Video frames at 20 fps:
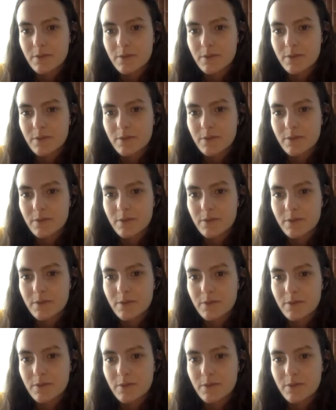about
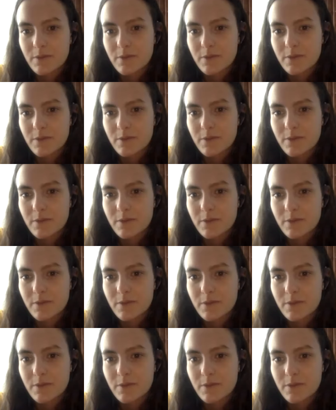10 minutes left of the
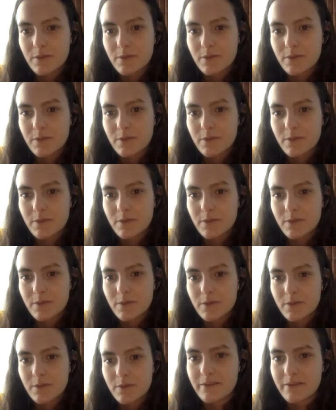panel.
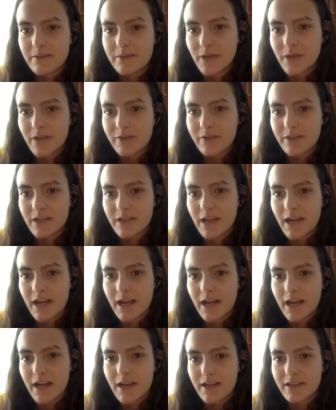If you haven't
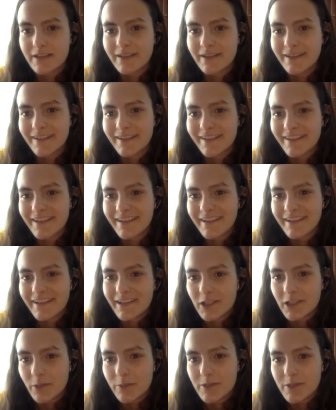had an
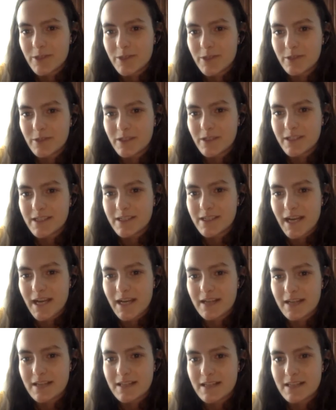opportunity to
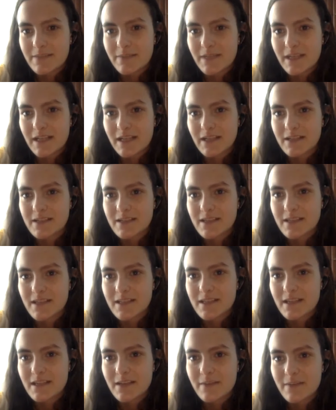ask something else that's
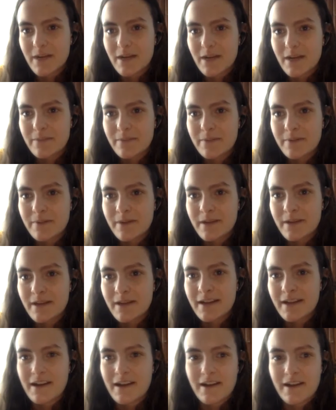come up,
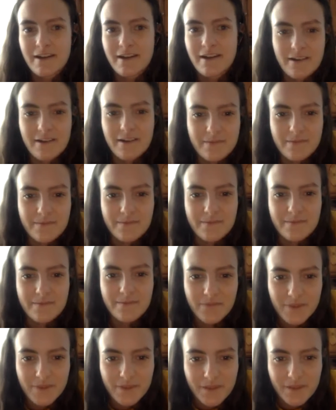um,
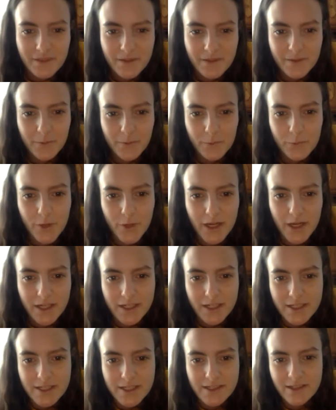what
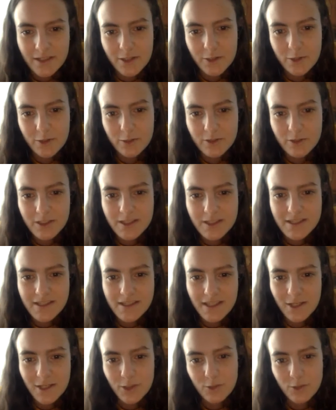is the coolest
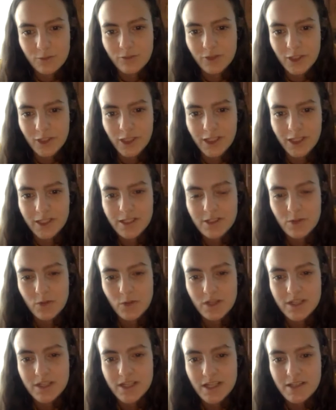thing you've learned or
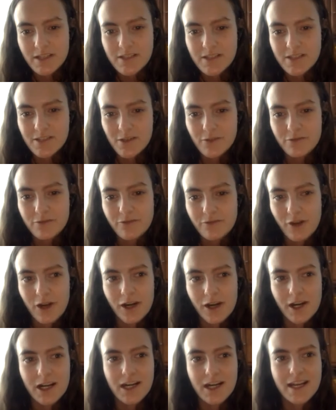done so
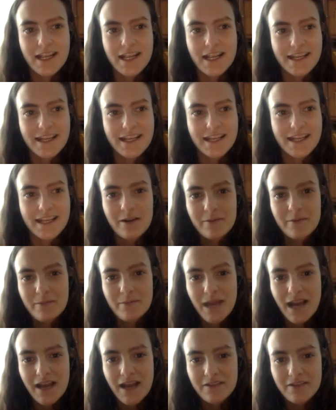far in a
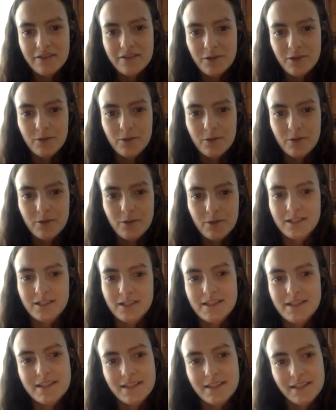math
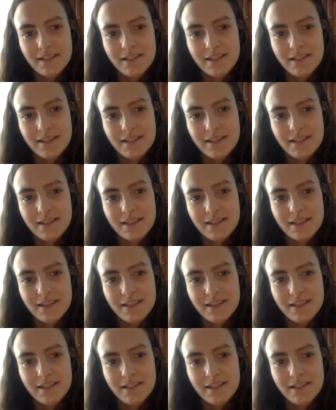course?